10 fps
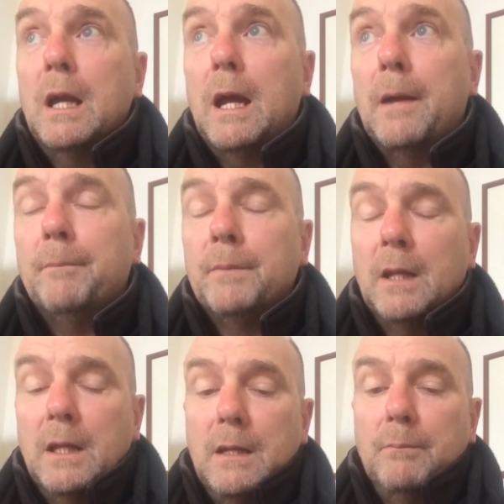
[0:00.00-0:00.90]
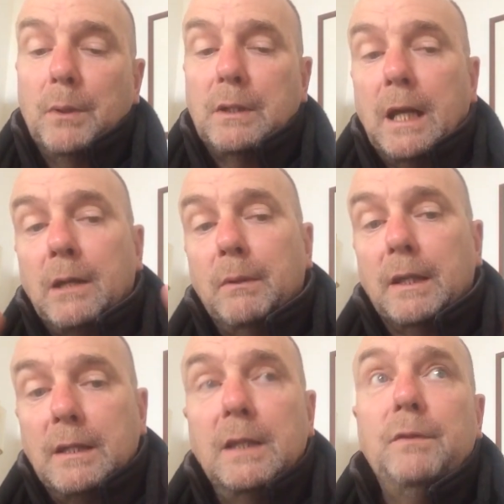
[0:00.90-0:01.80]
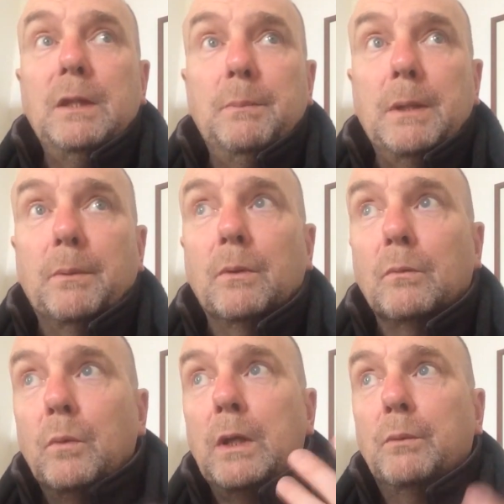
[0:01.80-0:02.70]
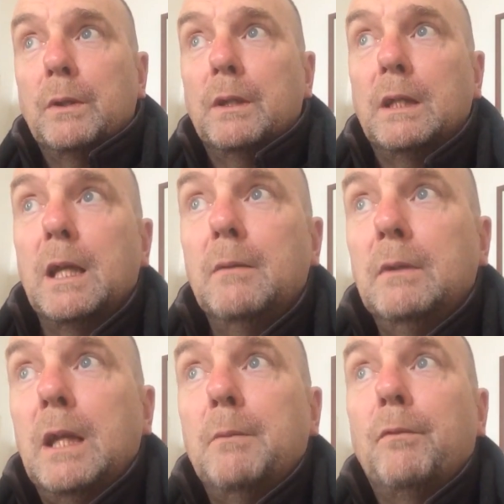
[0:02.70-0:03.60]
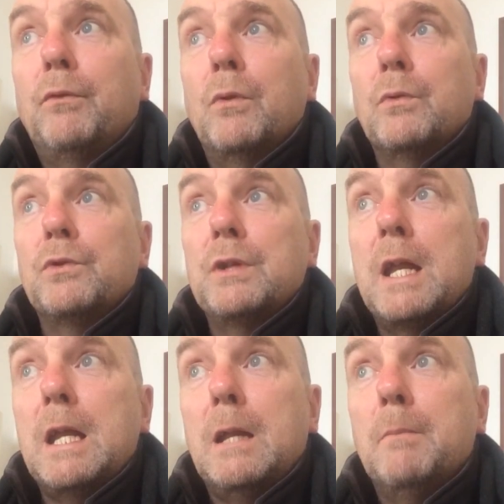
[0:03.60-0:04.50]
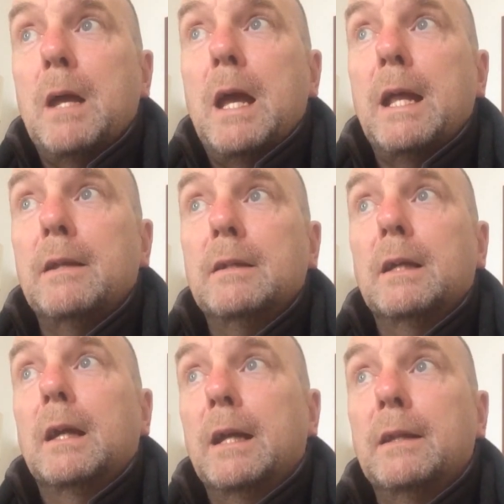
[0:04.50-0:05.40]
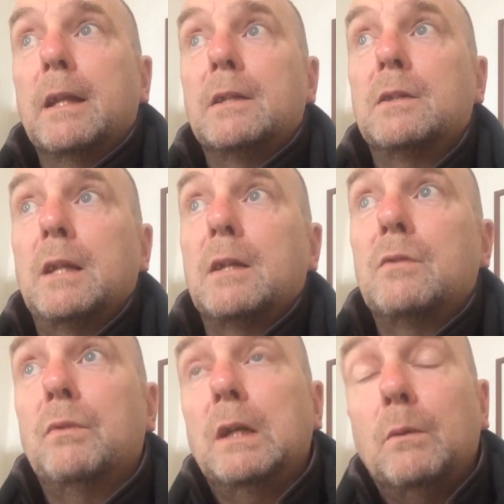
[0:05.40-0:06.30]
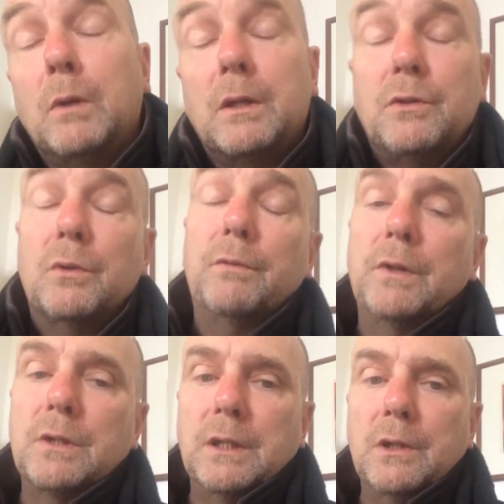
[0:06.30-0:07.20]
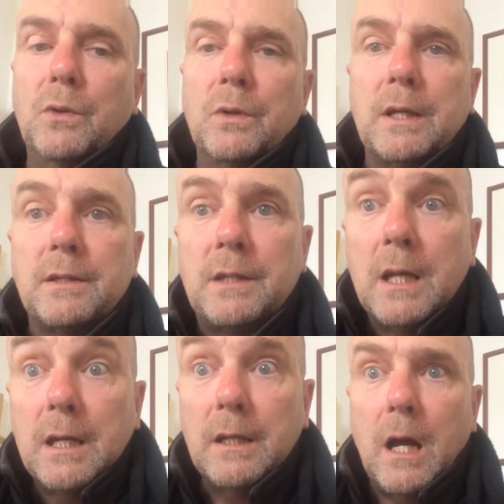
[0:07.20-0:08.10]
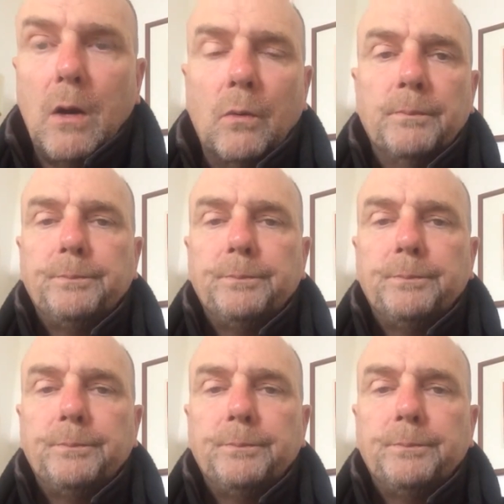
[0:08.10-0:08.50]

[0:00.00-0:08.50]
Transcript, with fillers: Um, but anyway, the T V people went with the Game, Game of Thrones name, and uh, and that's that's really what it's universally known as now.